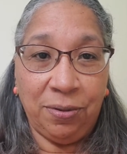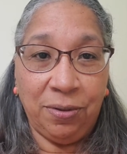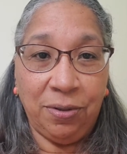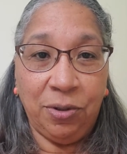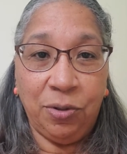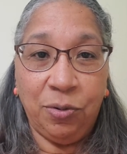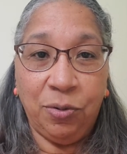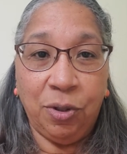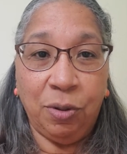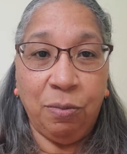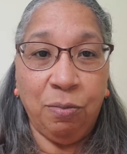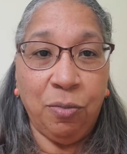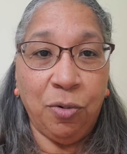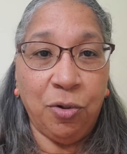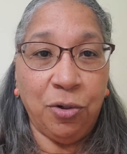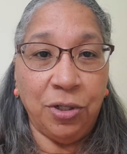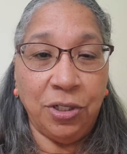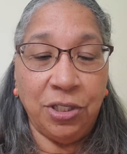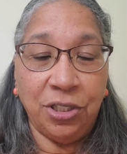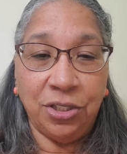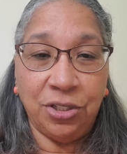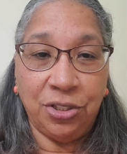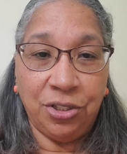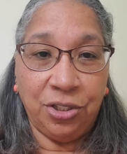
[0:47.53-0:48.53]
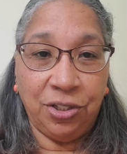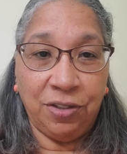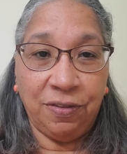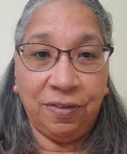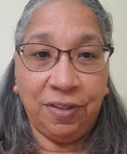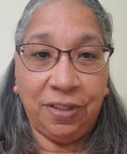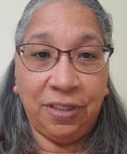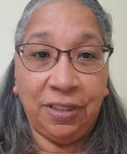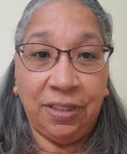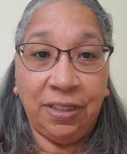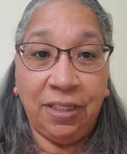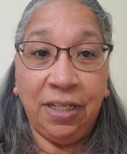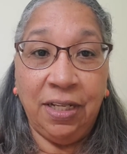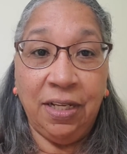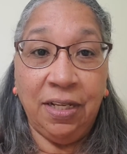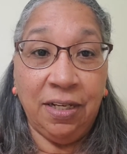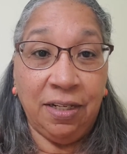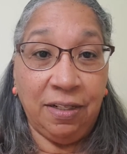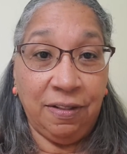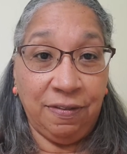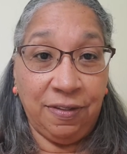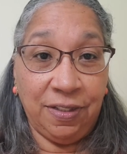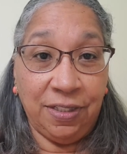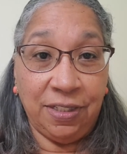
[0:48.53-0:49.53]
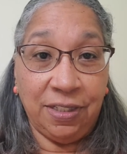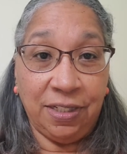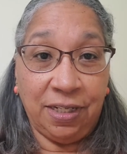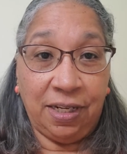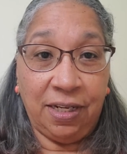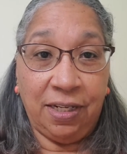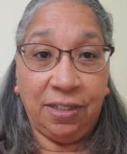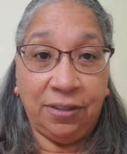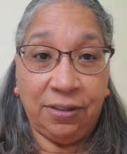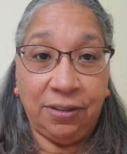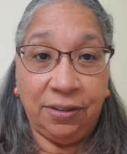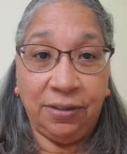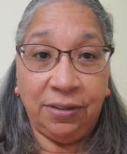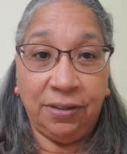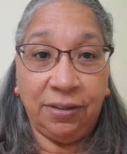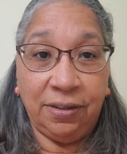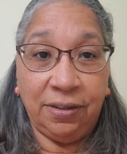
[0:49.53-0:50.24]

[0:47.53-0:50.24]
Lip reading: who are more deserving of this honor.